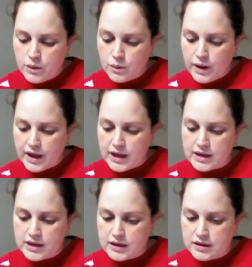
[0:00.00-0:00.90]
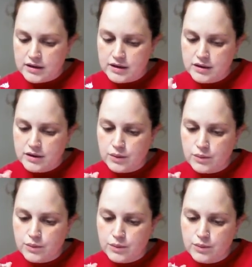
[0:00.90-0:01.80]
when
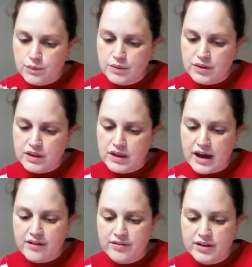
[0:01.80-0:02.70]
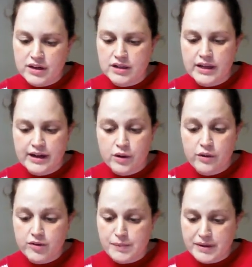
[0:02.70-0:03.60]
they have like a let go
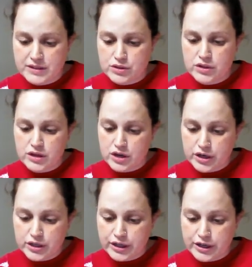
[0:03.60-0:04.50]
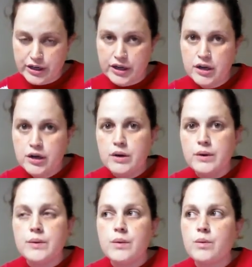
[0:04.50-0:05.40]
of the mental and heart clutter,
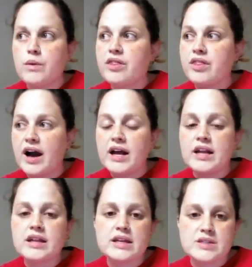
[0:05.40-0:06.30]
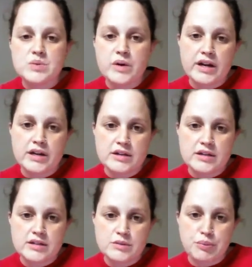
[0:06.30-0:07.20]
with that's where I
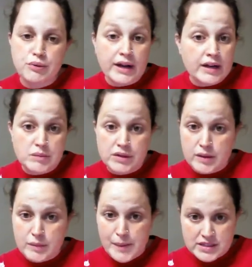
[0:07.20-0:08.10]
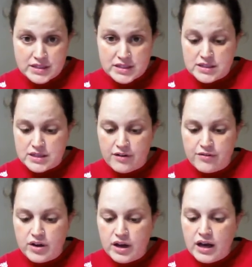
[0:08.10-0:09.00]
brain dump a lot of my business stuff.
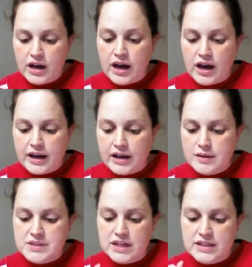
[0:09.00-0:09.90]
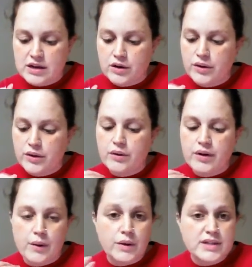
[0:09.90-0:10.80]
I end up sitting down going,
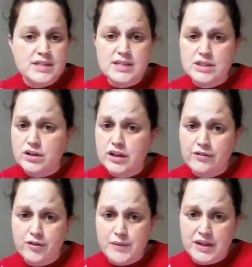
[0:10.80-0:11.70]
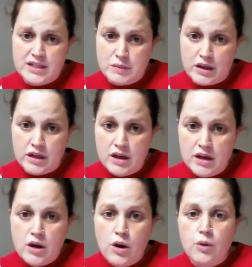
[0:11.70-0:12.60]
okay, what does this look like for me this month?
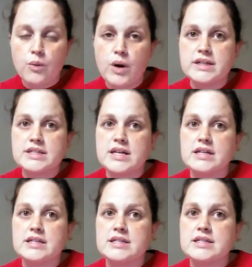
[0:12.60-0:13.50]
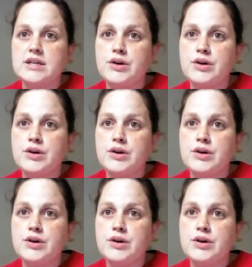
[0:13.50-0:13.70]
What does